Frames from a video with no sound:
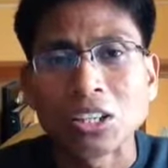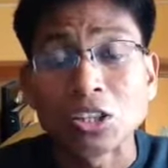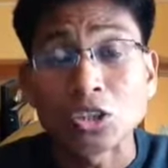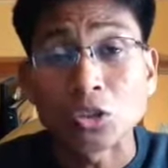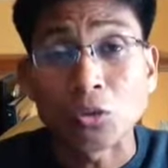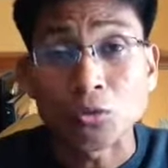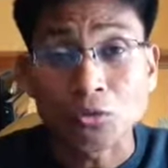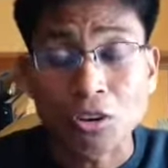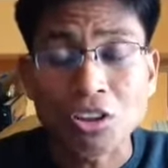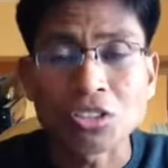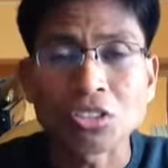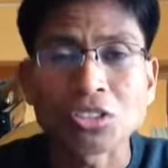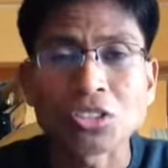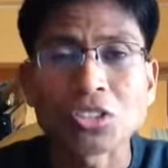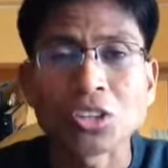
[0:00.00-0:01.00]
So
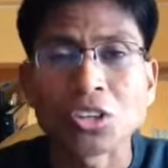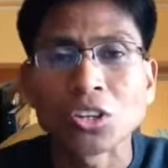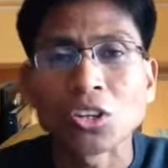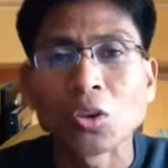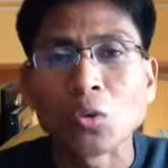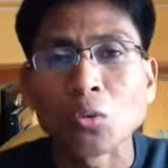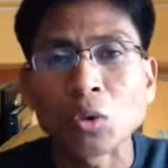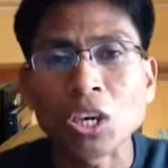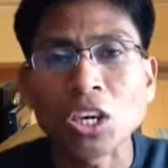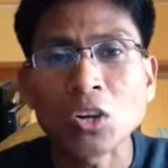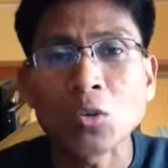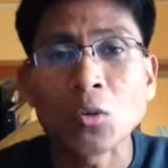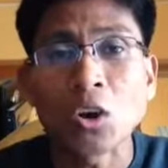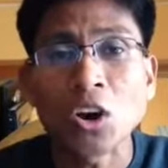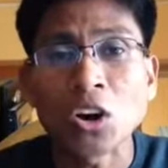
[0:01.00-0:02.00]
friends, we
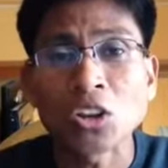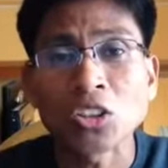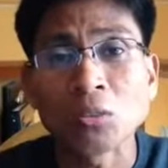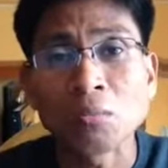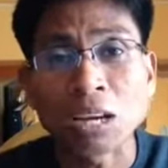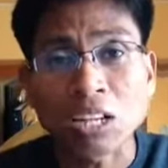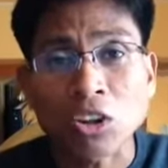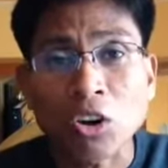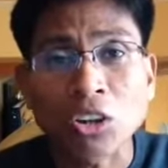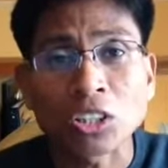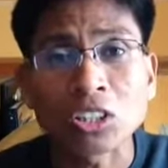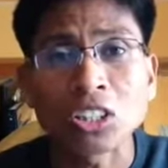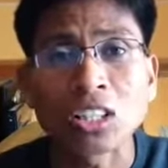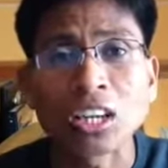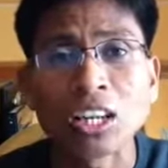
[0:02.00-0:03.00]
who are the
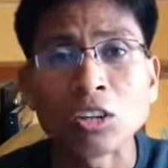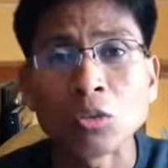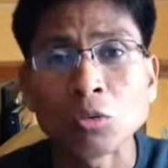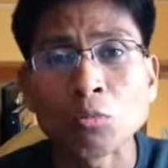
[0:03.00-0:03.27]
minority and